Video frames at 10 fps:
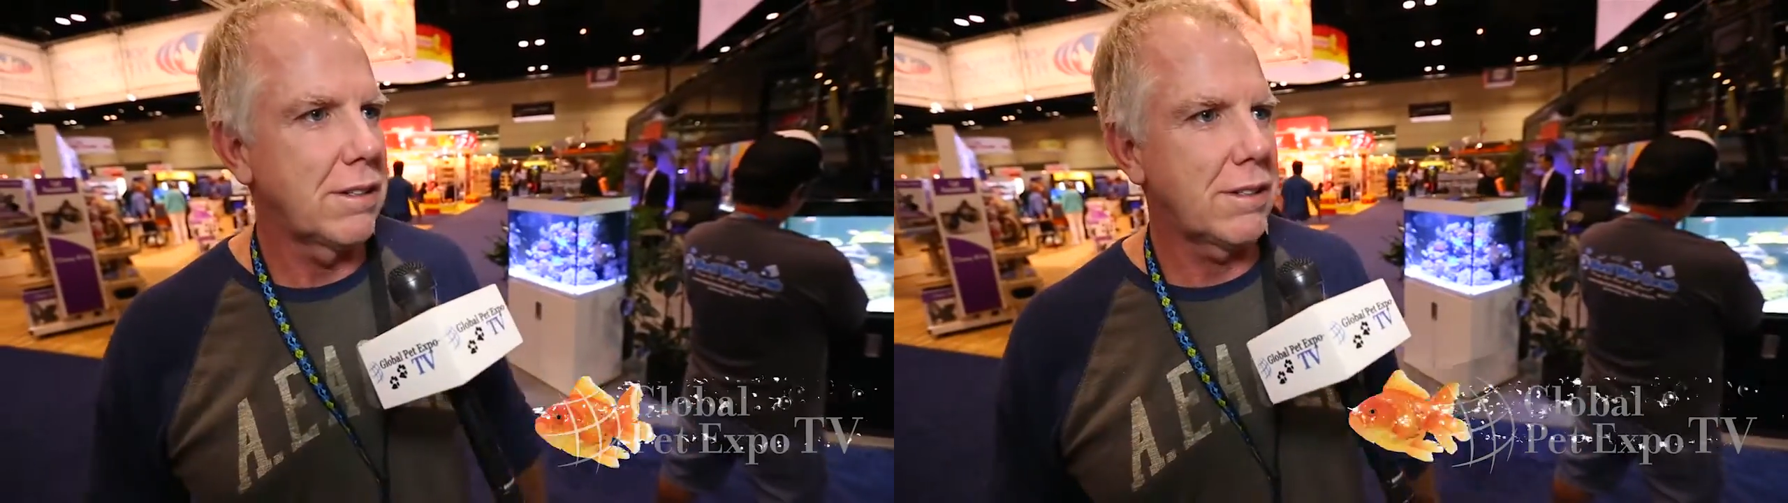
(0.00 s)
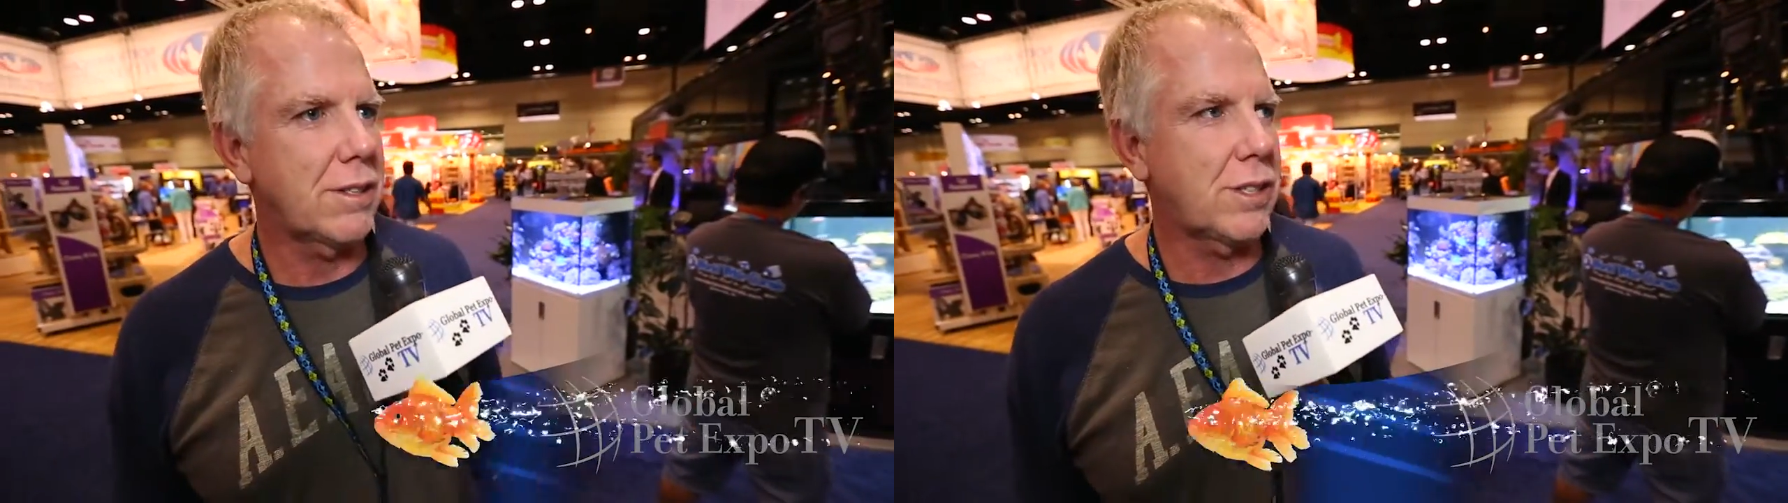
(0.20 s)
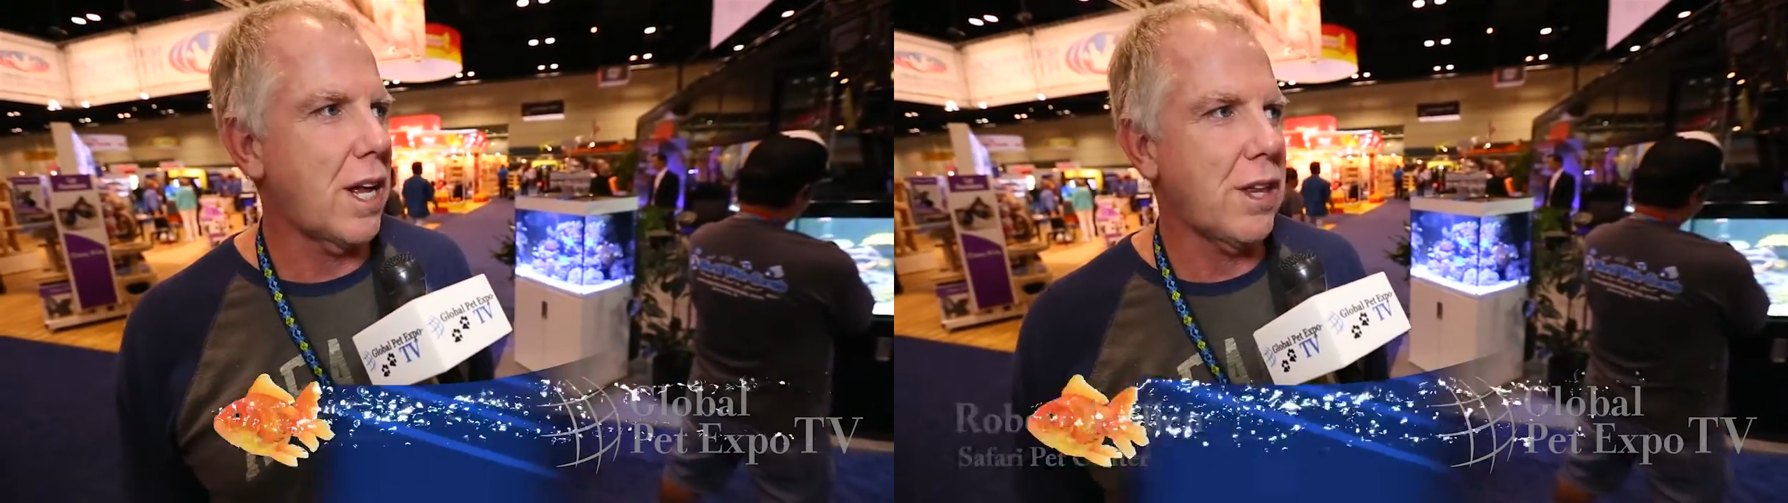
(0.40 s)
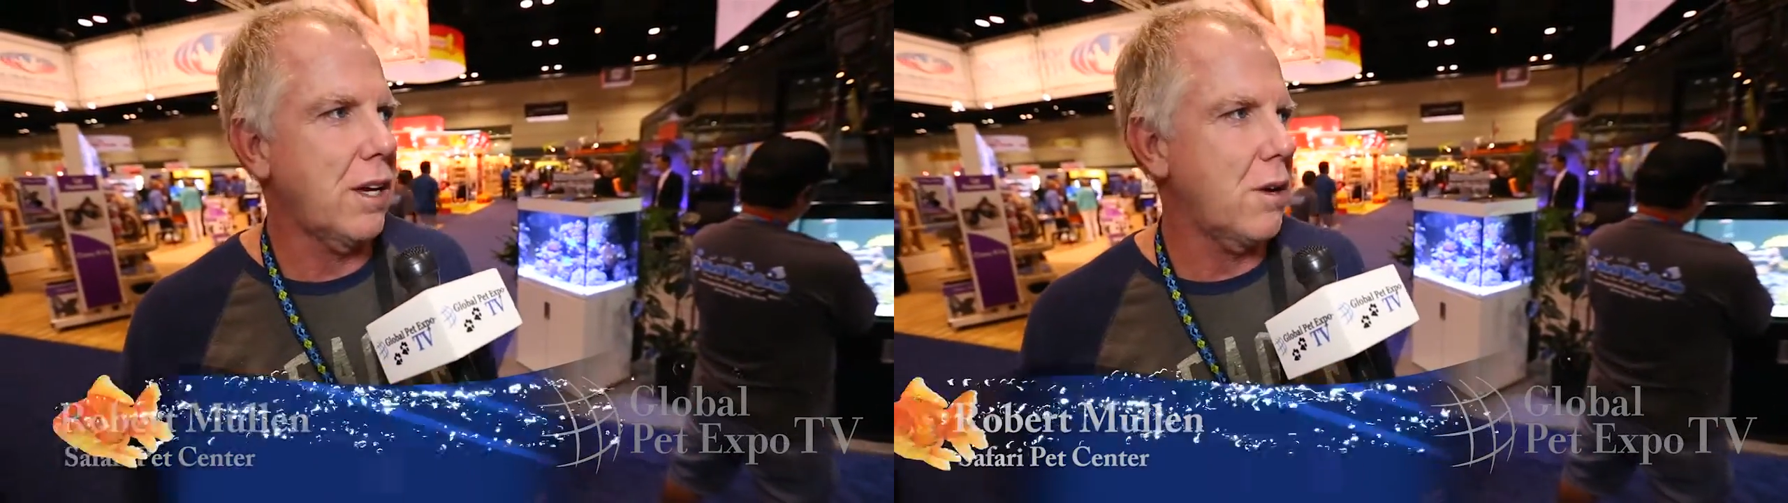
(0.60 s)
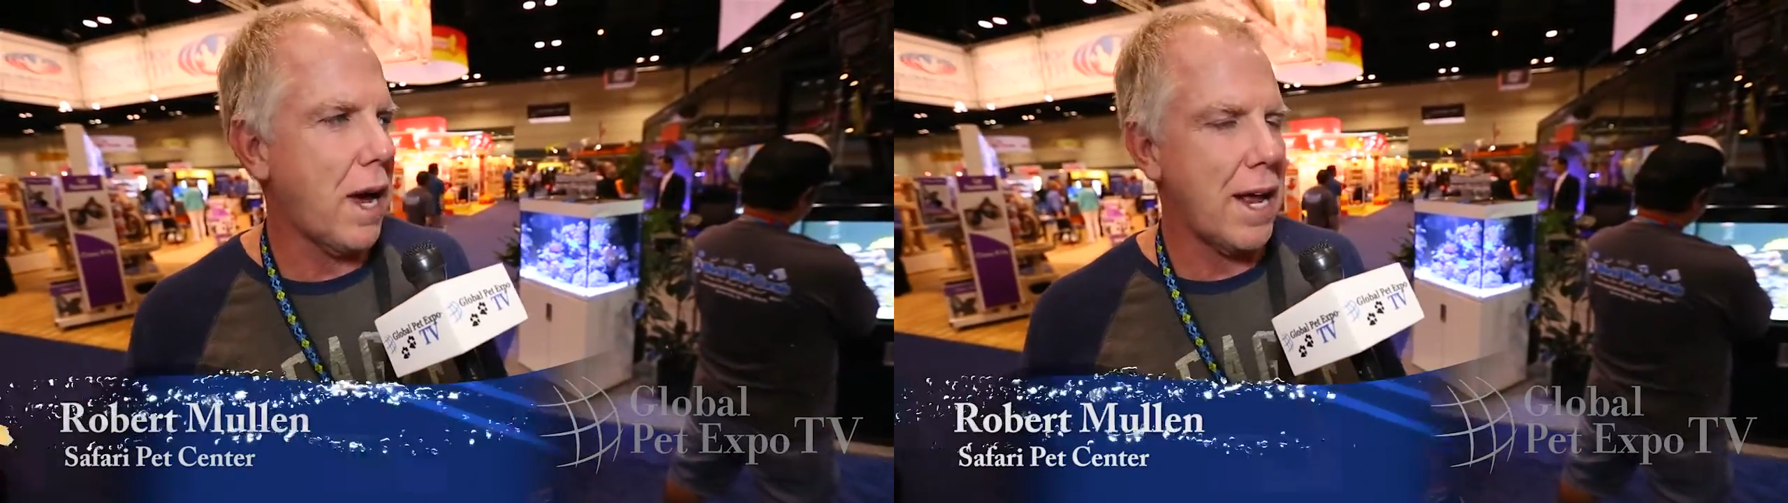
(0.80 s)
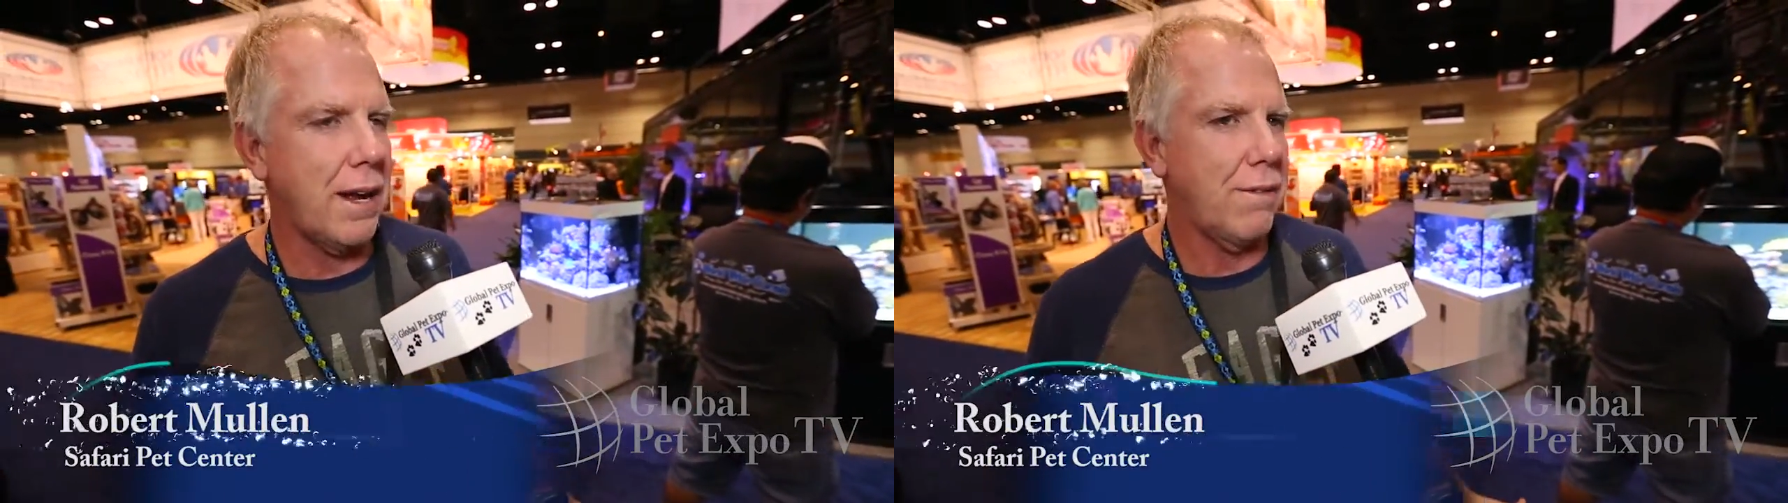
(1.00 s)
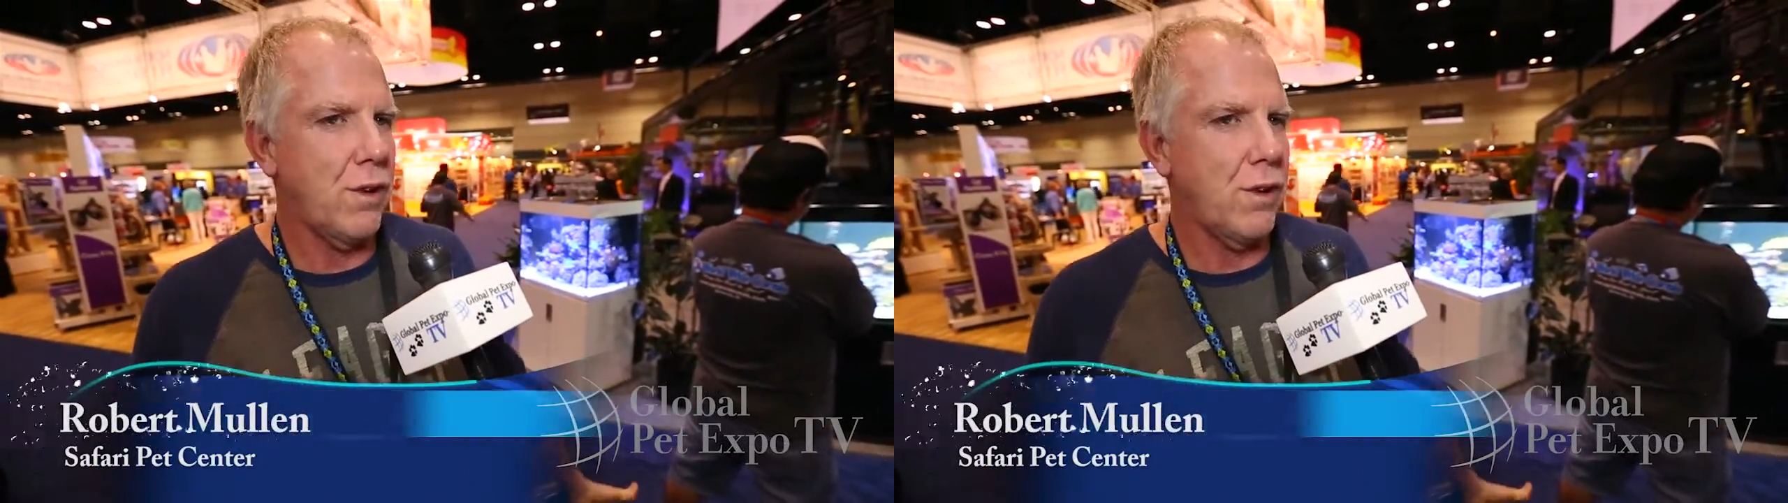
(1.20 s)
There's nothing you can't have.